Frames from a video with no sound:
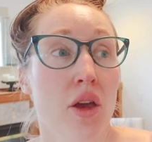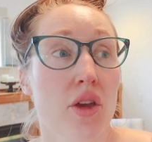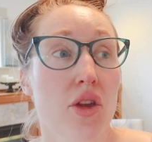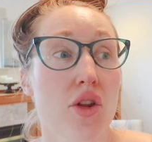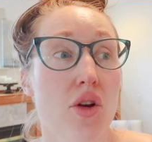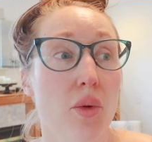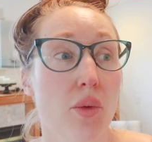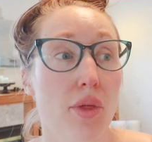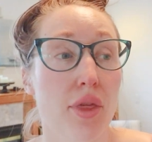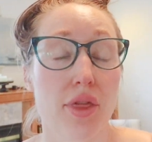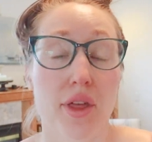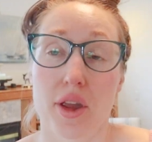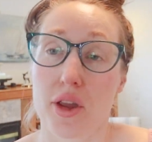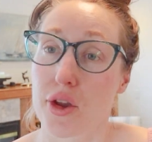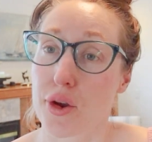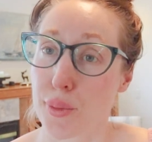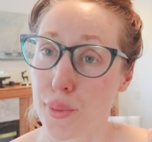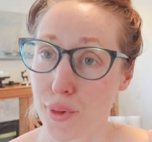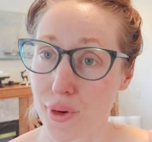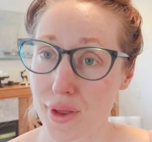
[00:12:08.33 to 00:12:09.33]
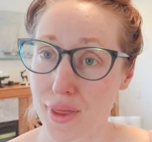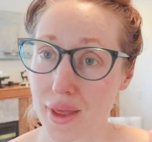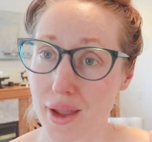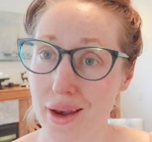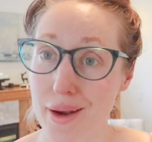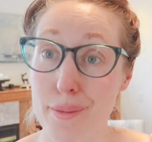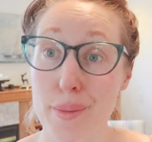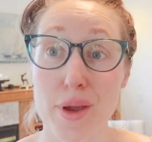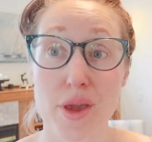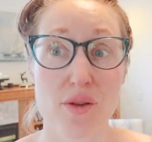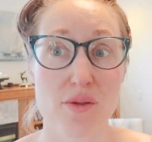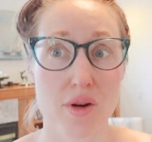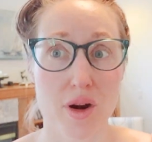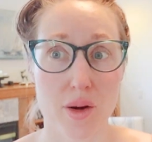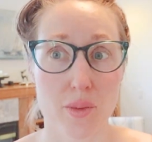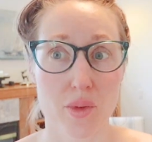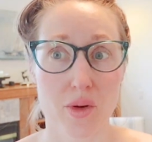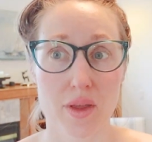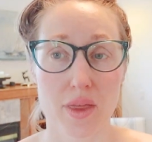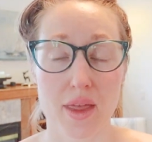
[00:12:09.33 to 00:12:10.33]
you don't think you're breathing, but you
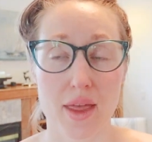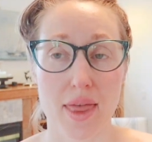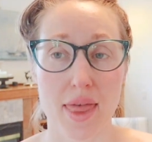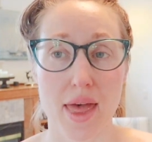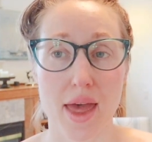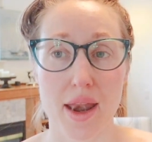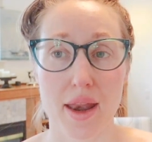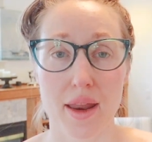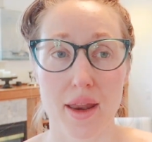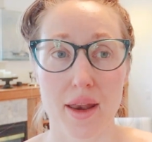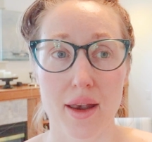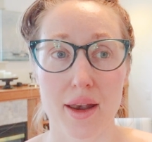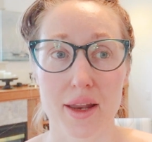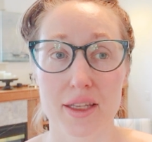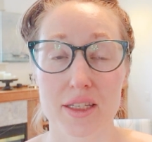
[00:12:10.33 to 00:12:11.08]
are breathing that in,